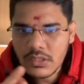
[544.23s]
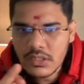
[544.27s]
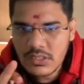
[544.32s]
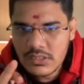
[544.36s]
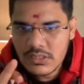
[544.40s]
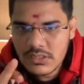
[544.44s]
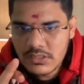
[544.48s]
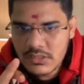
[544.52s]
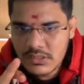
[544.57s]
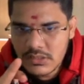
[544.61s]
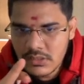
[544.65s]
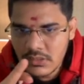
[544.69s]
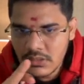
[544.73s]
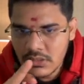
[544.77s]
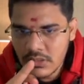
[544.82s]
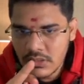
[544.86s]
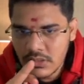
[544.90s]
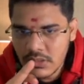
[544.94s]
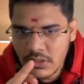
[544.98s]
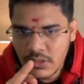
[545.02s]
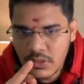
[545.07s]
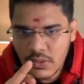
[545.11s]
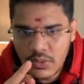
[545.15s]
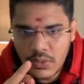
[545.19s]
this
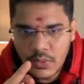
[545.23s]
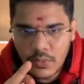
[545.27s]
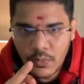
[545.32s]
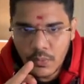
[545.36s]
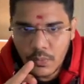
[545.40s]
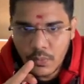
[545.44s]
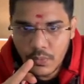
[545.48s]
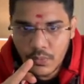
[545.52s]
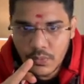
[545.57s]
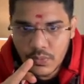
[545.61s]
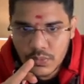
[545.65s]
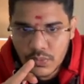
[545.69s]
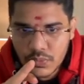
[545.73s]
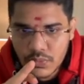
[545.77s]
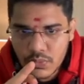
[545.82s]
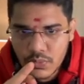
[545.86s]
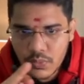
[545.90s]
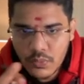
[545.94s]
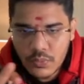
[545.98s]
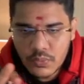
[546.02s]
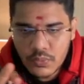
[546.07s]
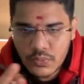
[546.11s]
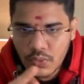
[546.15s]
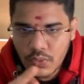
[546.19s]

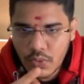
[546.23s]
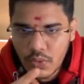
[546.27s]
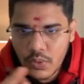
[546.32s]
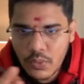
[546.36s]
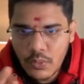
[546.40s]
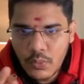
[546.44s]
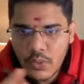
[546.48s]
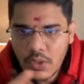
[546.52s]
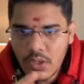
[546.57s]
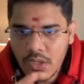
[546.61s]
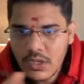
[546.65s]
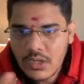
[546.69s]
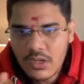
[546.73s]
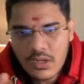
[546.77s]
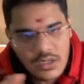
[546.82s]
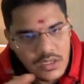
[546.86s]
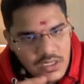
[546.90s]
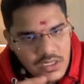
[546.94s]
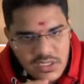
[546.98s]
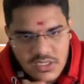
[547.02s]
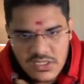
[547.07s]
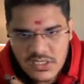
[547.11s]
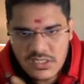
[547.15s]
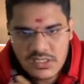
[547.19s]
soil water
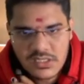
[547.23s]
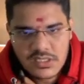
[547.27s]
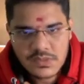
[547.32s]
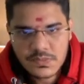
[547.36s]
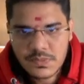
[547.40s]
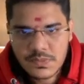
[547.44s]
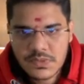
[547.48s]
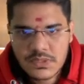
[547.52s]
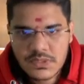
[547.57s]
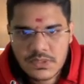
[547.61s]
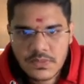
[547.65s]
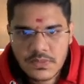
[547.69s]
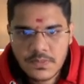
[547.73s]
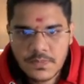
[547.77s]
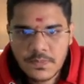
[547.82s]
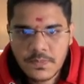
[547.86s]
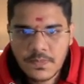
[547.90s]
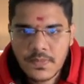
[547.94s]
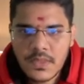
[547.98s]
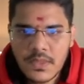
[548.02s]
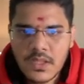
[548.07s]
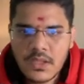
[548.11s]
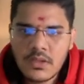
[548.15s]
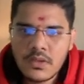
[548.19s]
relationships.
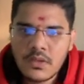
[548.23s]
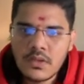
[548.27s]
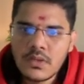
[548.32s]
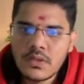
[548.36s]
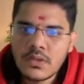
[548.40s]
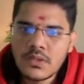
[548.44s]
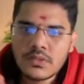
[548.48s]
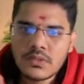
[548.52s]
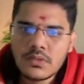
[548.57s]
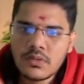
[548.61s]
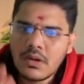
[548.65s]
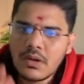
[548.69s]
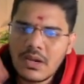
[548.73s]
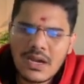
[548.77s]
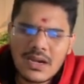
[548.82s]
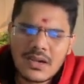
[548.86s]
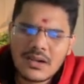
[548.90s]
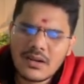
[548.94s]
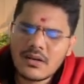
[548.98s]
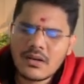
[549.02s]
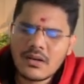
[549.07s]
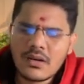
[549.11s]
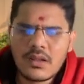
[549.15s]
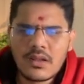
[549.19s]
So
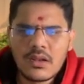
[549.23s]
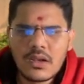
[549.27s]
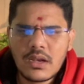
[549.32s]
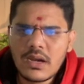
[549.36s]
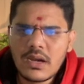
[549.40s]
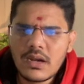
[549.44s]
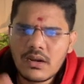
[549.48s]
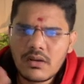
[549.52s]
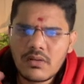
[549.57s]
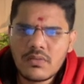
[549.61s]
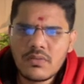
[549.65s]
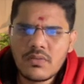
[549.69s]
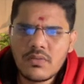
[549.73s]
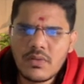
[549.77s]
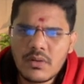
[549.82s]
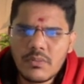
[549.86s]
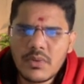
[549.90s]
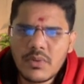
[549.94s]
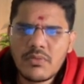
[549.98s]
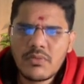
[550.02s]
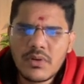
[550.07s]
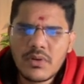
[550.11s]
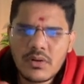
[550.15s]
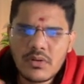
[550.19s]
later one
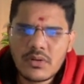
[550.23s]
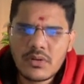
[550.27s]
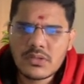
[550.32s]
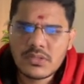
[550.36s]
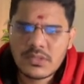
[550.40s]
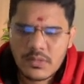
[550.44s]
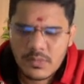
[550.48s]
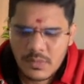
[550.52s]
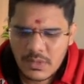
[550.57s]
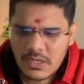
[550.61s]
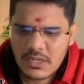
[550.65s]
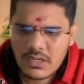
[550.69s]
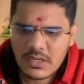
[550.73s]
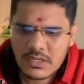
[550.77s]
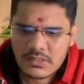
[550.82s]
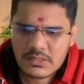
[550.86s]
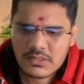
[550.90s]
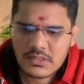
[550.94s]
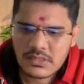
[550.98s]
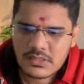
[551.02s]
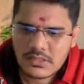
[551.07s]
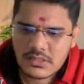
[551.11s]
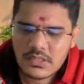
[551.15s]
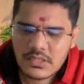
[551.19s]
by one concept I'll
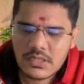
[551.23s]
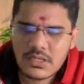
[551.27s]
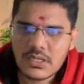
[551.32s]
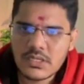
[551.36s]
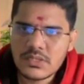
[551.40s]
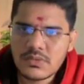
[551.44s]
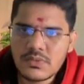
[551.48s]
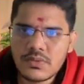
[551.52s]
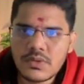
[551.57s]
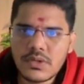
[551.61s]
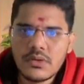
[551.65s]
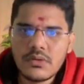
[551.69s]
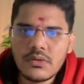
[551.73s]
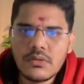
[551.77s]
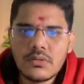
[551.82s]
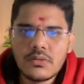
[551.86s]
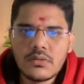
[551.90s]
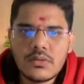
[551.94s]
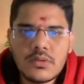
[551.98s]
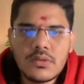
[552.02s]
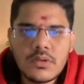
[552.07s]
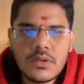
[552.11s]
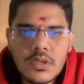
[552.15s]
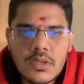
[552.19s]
discuss in each video.
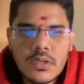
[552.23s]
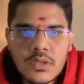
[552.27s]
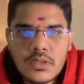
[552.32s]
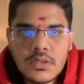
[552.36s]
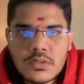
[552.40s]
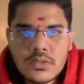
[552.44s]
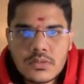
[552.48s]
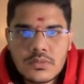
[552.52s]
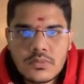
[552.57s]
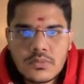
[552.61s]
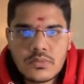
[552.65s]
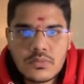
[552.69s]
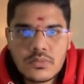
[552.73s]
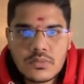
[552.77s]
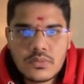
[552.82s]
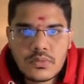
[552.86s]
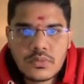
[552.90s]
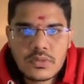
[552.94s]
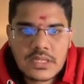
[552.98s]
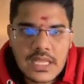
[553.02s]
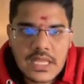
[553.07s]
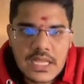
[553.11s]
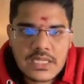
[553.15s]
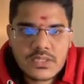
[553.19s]

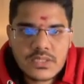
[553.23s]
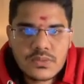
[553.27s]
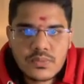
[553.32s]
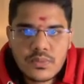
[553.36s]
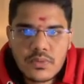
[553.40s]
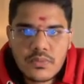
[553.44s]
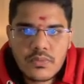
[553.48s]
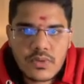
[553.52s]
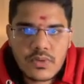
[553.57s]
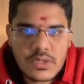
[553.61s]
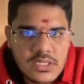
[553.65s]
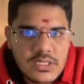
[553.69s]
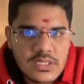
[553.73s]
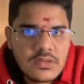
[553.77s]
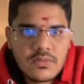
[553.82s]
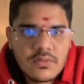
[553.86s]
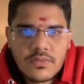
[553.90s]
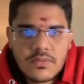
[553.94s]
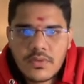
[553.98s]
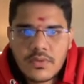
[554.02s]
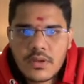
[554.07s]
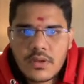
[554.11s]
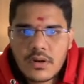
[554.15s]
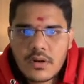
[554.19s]
So thanks for
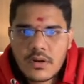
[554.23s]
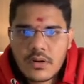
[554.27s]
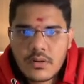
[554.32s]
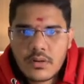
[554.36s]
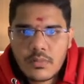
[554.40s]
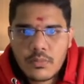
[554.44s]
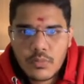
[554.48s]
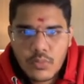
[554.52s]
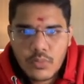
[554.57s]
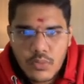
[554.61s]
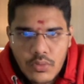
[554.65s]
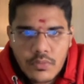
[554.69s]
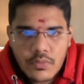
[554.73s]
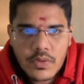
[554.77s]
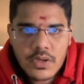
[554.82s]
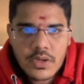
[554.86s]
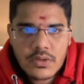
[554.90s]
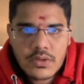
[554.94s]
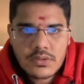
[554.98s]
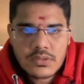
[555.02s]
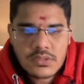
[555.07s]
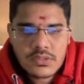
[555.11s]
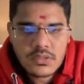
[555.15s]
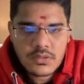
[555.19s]
watching. For more
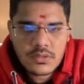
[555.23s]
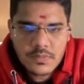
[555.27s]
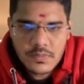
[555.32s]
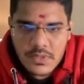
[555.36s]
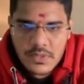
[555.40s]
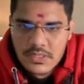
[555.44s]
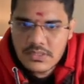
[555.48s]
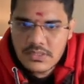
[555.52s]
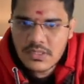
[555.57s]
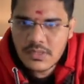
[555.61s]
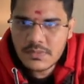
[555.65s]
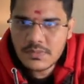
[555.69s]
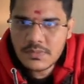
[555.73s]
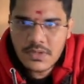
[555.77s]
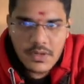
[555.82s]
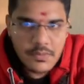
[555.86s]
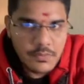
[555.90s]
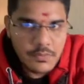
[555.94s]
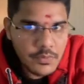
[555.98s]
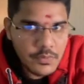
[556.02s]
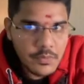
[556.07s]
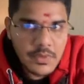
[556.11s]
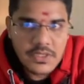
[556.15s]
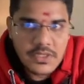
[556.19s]
videos please
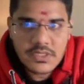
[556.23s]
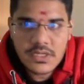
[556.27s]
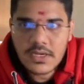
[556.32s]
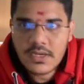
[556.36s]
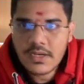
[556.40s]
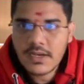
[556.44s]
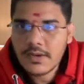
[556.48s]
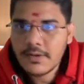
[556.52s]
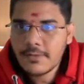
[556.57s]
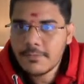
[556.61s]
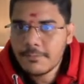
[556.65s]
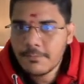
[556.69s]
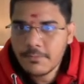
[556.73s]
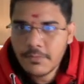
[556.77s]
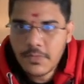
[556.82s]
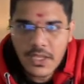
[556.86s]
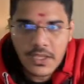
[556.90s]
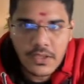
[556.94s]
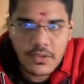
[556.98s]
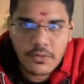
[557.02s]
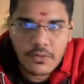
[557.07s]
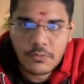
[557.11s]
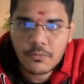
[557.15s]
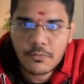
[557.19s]
subscribe to my channel.
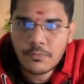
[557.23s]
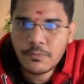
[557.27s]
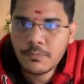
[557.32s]
Thank you.